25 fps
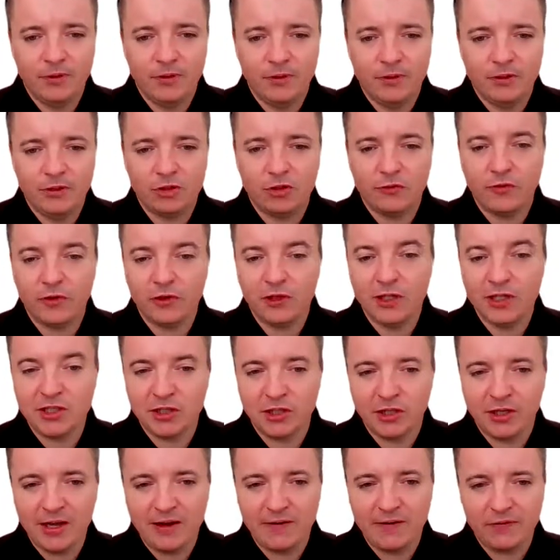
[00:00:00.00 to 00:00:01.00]
So if you listen
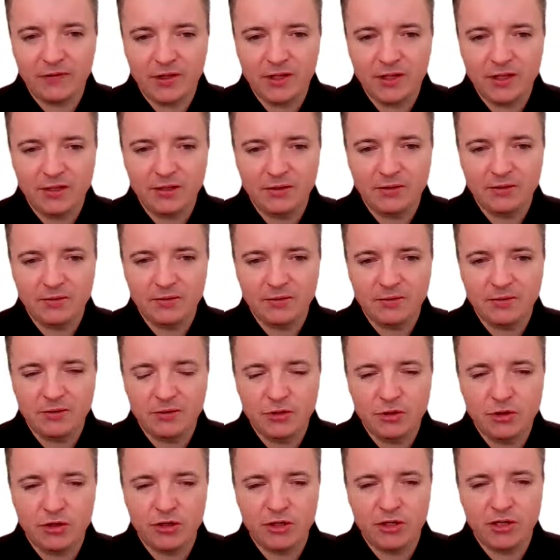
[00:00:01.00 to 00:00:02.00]
carefully,
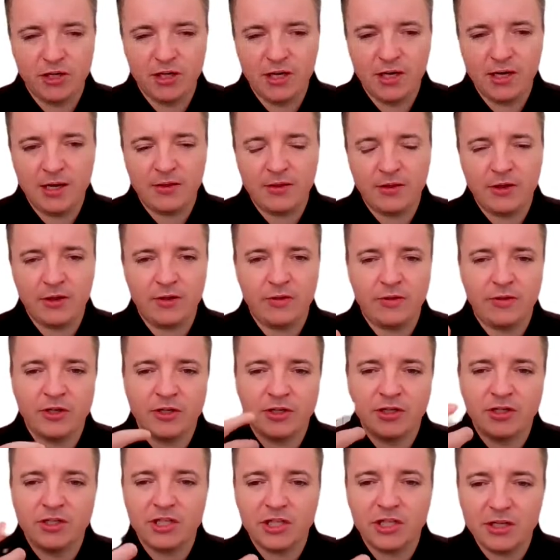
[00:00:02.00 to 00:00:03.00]
you can hear the
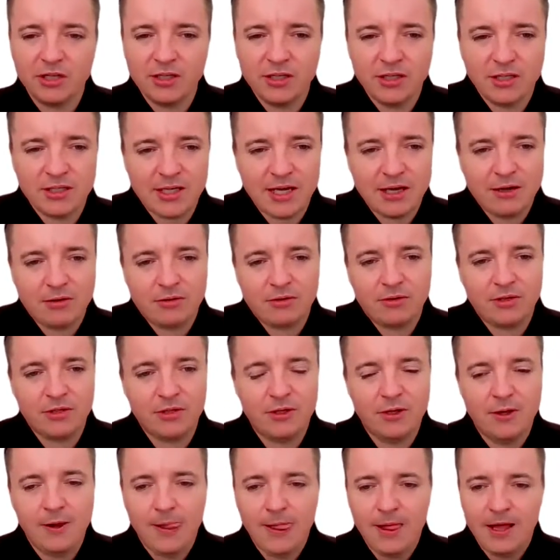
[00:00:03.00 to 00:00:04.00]
t sound
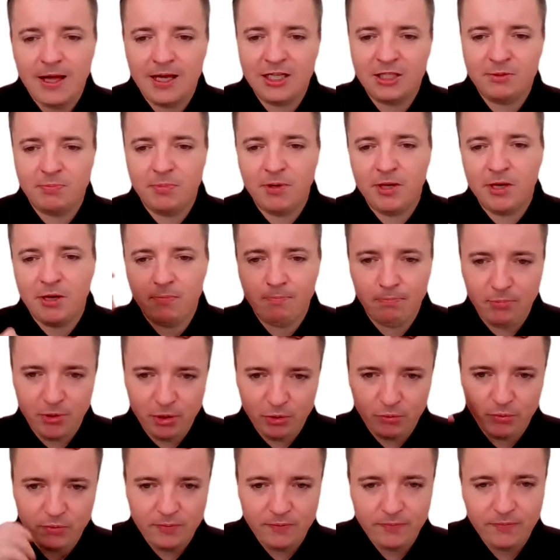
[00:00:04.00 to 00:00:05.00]
has been
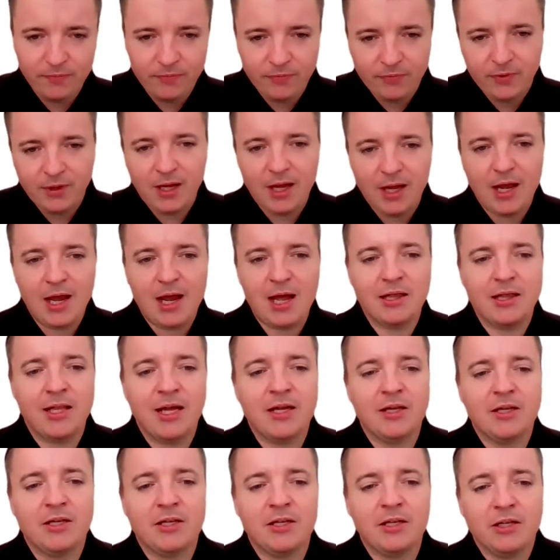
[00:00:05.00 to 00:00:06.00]

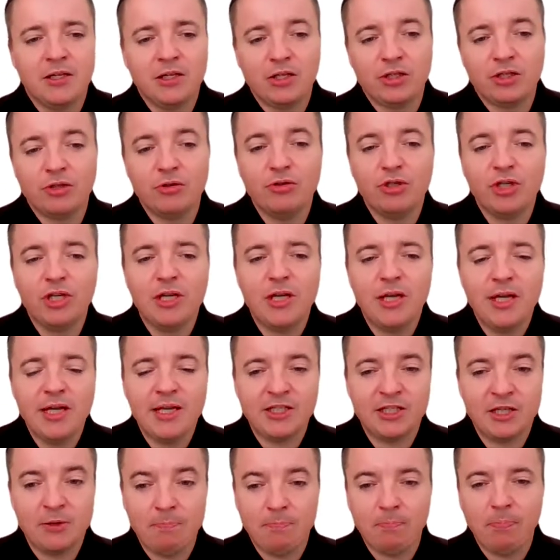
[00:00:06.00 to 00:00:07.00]
elided. Sushi is
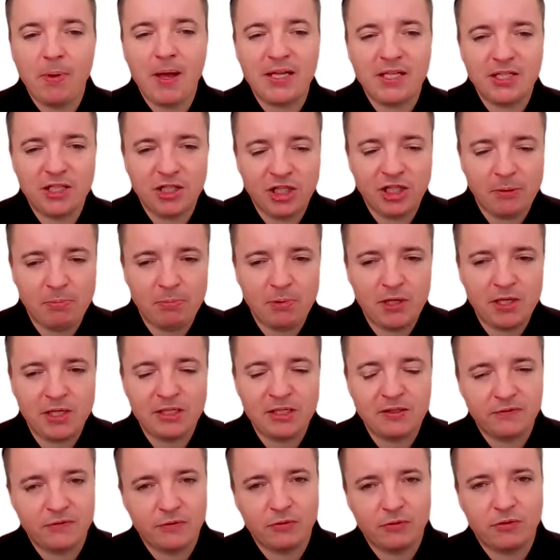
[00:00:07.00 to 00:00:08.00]
the best Japanese
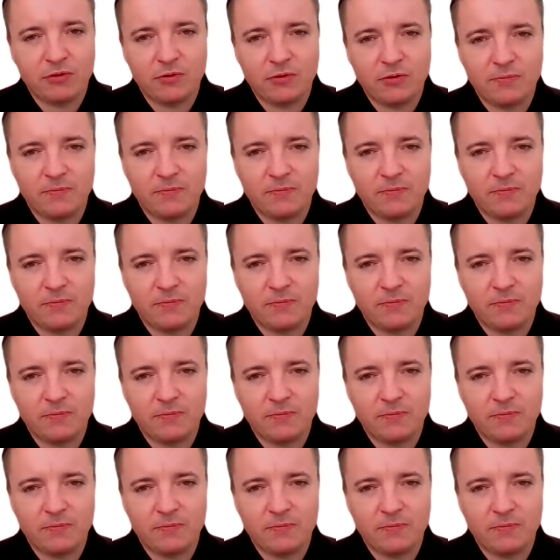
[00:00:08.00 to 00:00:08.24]
food.